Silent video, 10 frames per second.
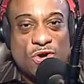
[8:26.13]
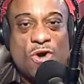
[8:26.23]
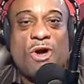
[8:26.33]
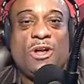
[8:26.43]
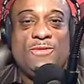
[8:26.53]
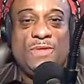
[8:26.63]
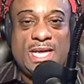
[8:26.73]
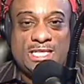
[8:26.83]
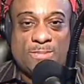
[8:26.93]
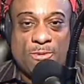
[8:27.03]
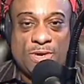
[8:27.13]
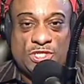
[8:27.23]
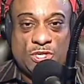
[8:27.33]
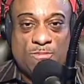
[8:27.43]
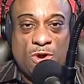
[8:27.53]
all of the
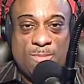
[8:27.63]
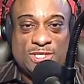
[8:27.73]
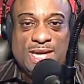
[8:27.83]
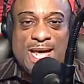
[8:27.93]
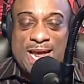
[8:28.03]
inspirational moments,